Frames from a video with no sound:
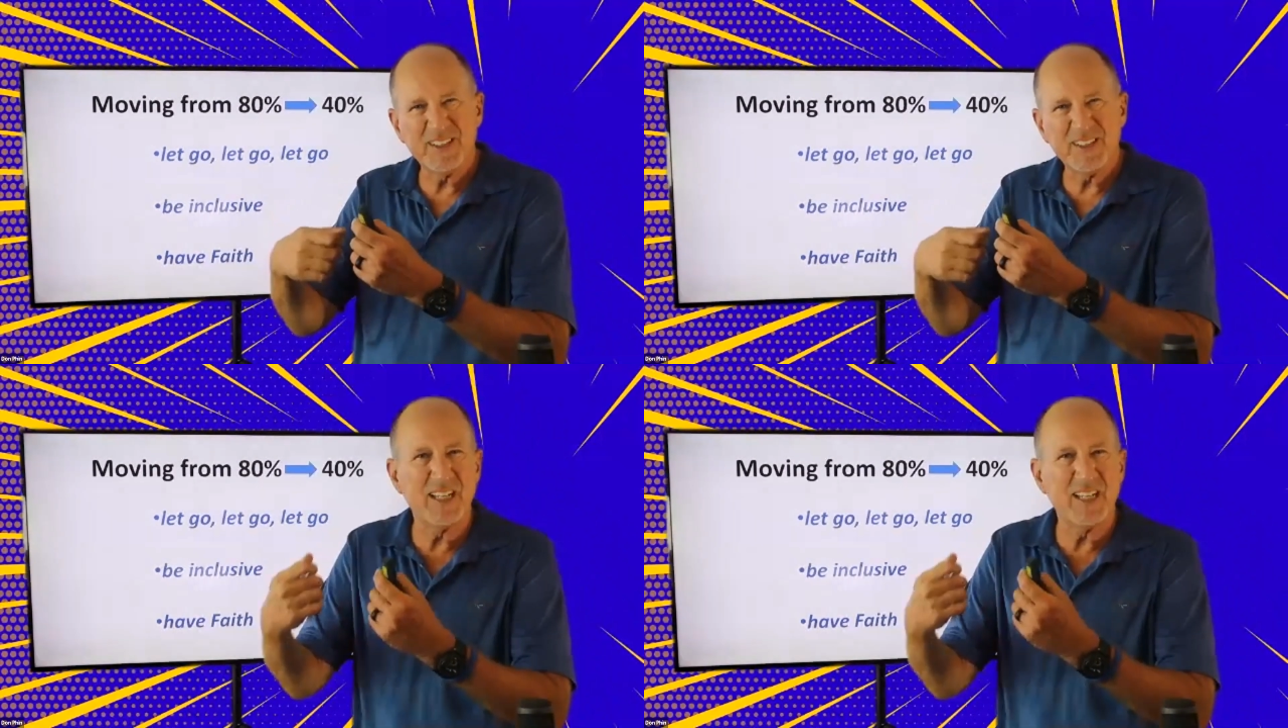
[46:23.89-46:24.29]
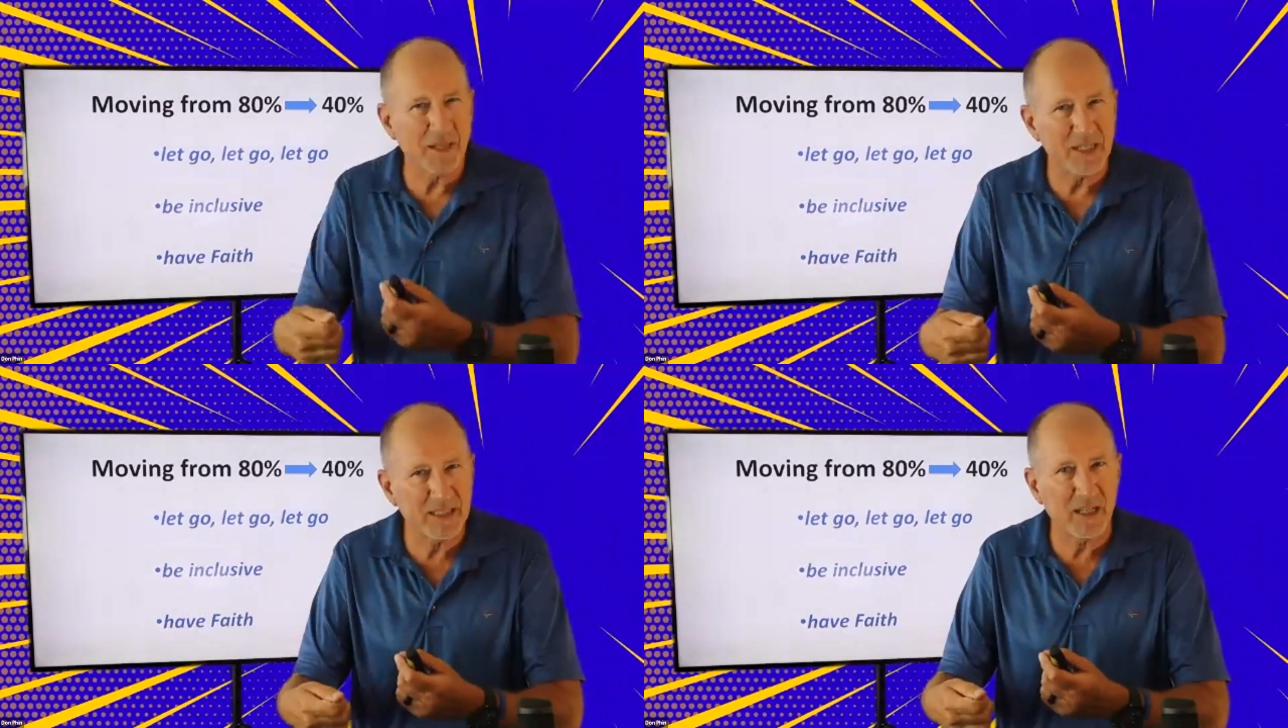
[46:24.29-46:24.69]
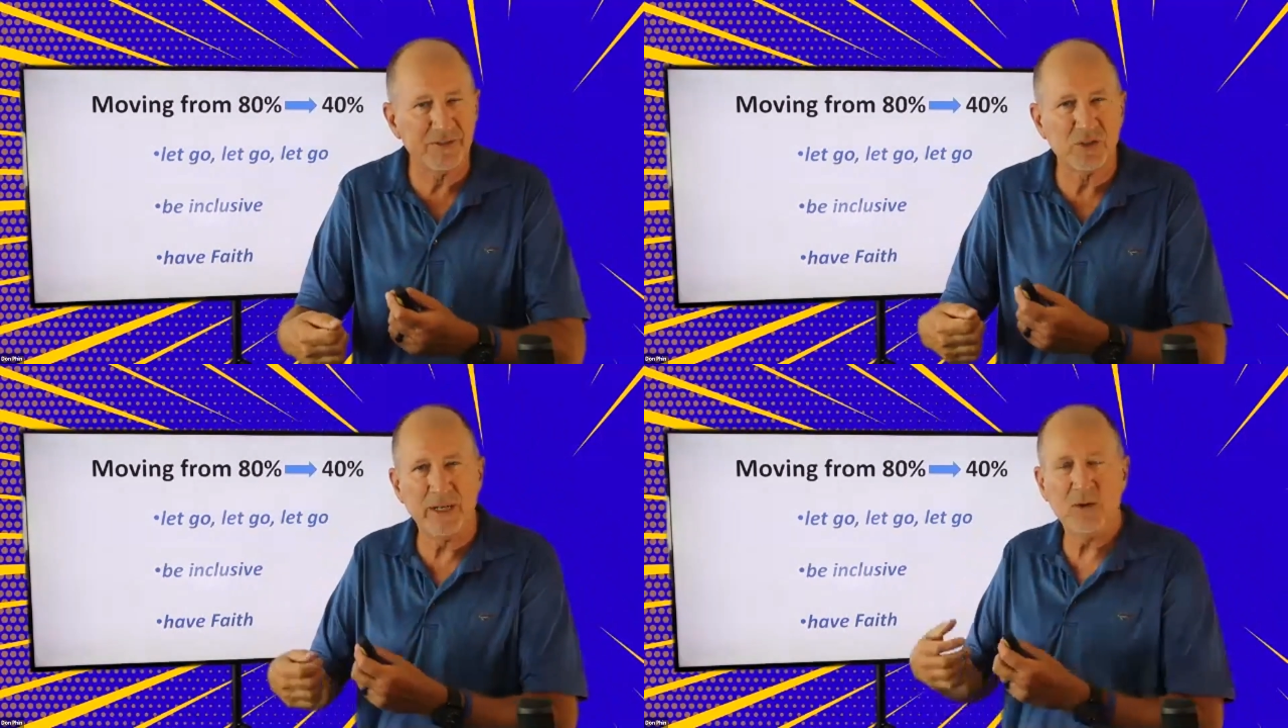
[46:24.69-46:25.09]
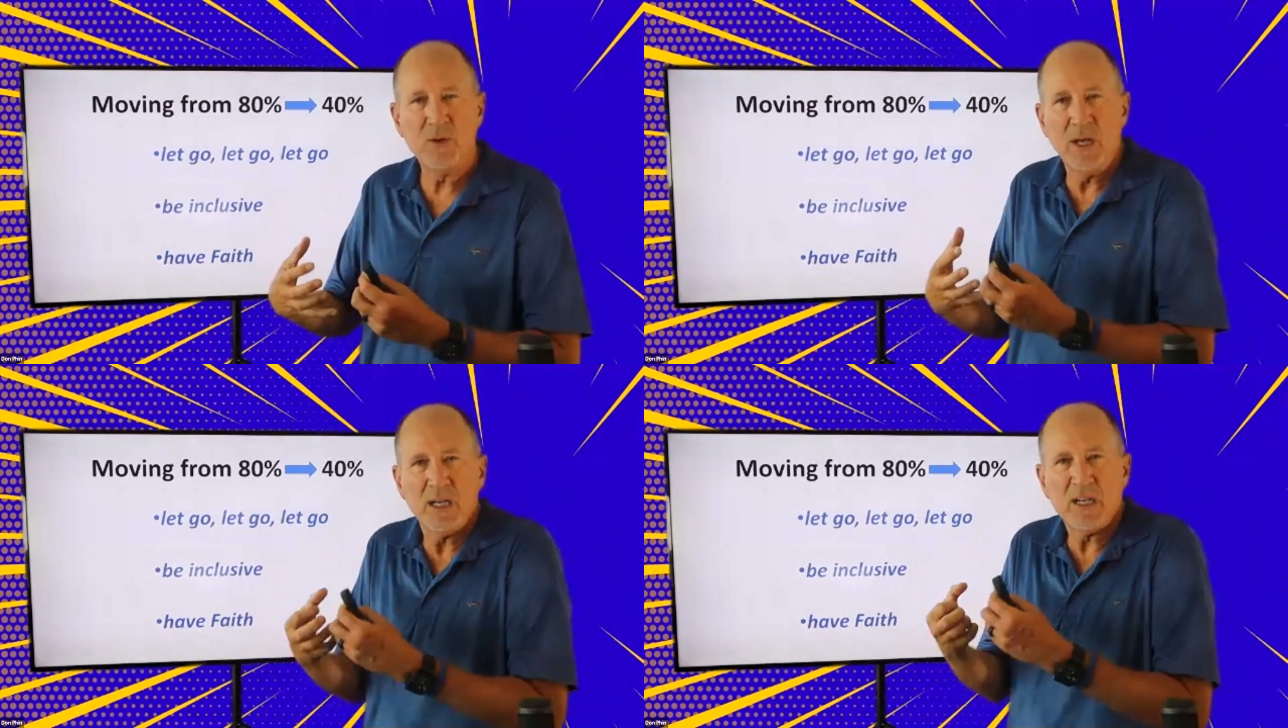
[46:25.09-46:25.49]
to set myself so I don't
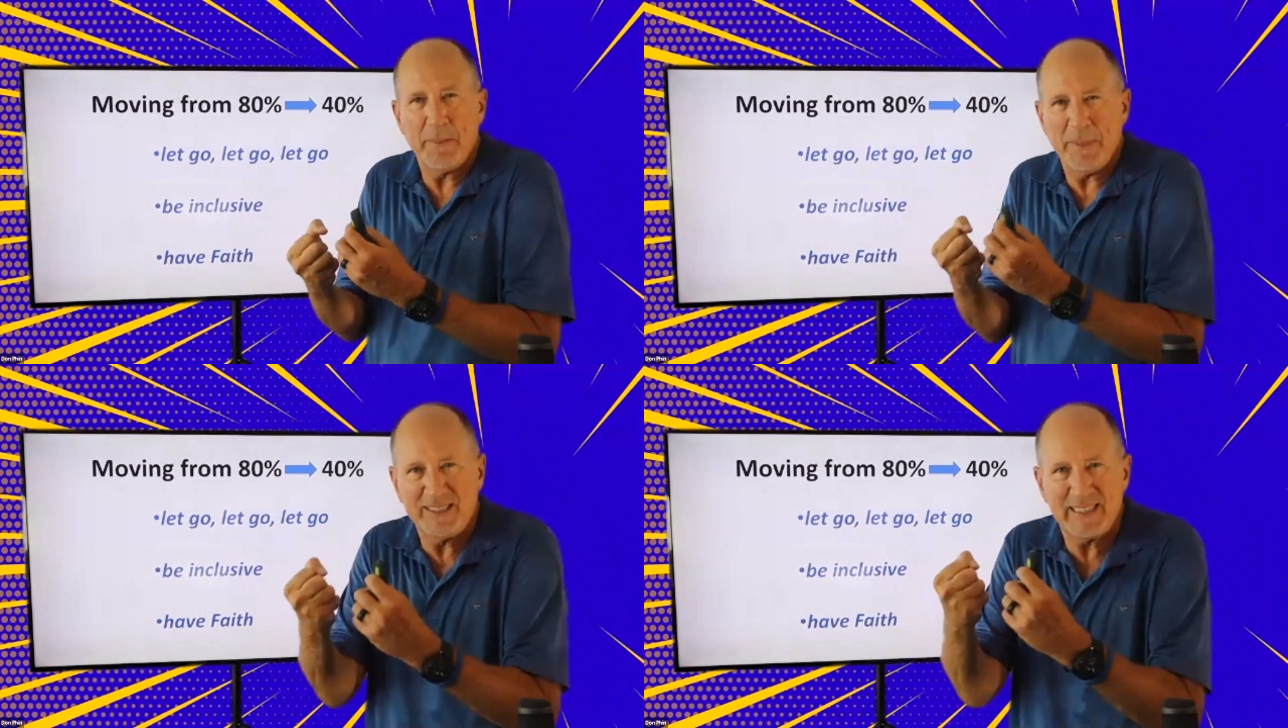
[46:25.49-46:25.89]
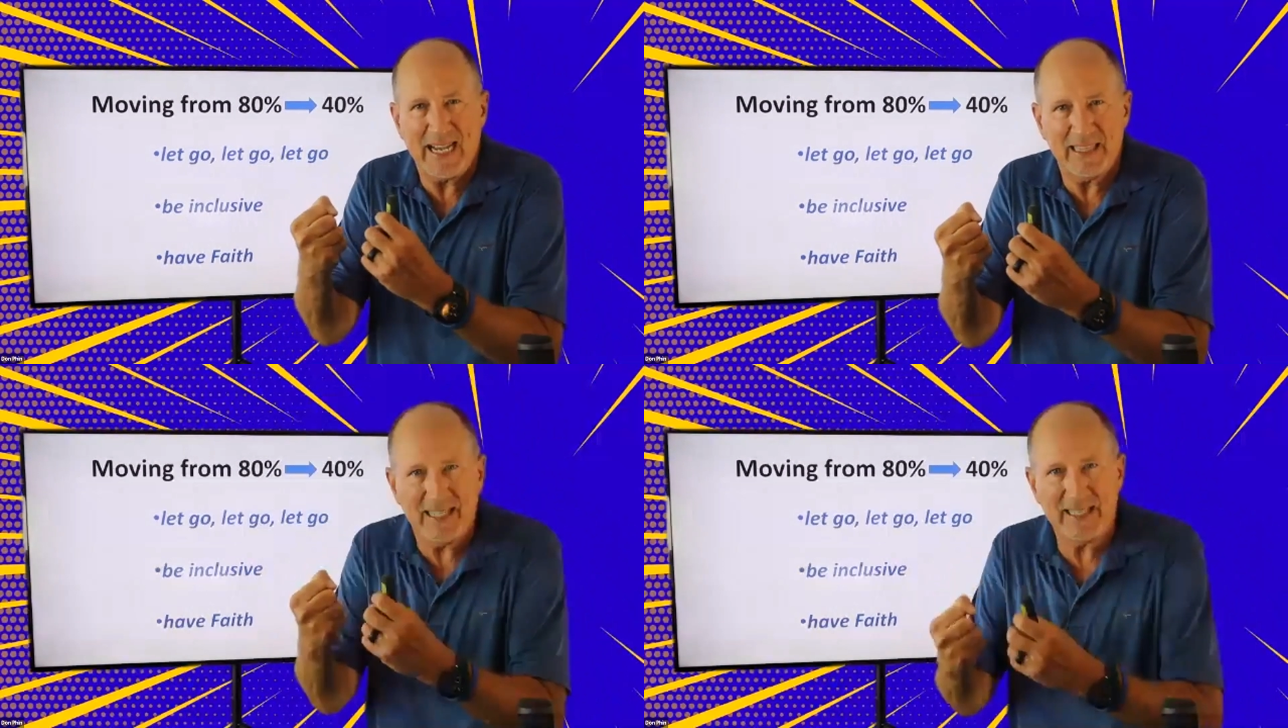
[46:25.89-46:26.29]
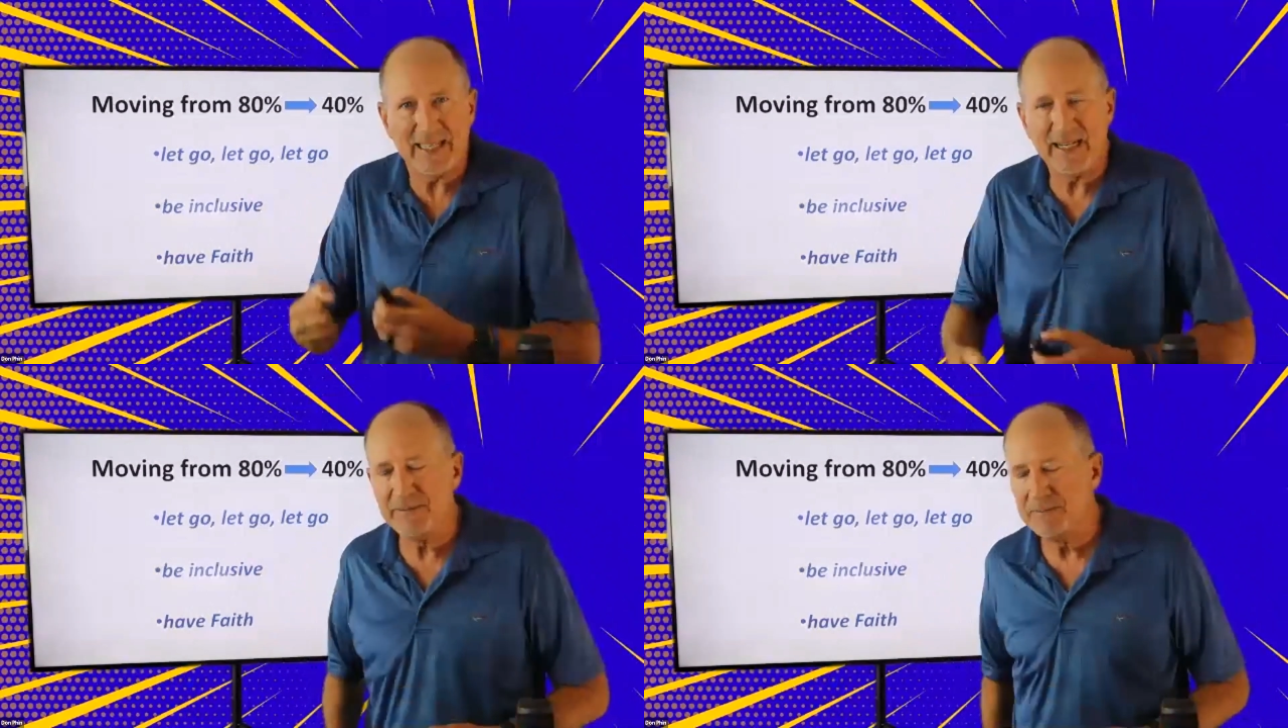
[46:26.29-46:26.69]
come in tight like that.